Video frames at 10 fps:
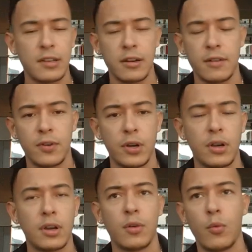a
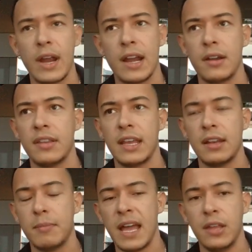server where
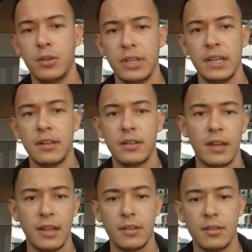they can
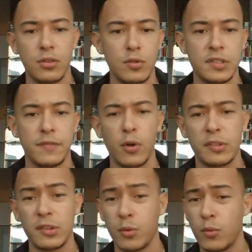manually use the
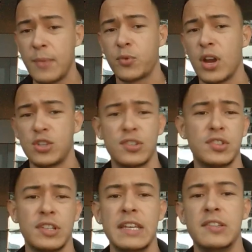phone. So web
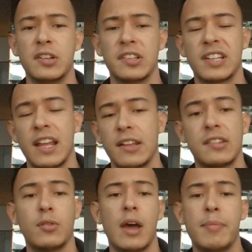creation is just easier to
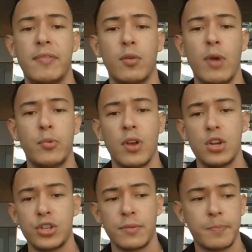scale. So I prefer
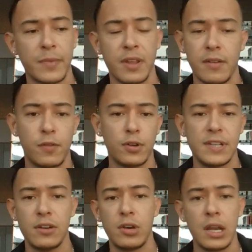web creation
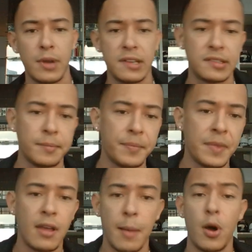for Tinder
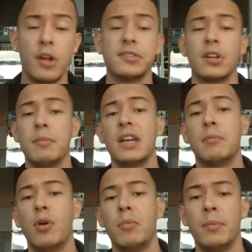anyways. I'm also going to
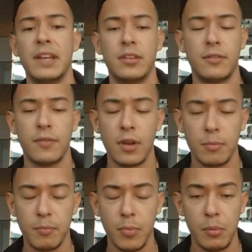make a Bumble
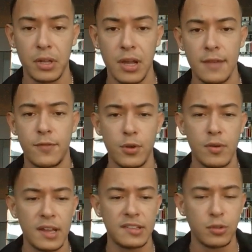method or Bumble
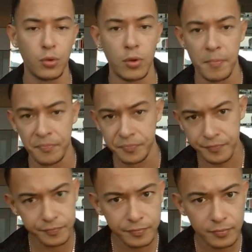guide for you guys soon.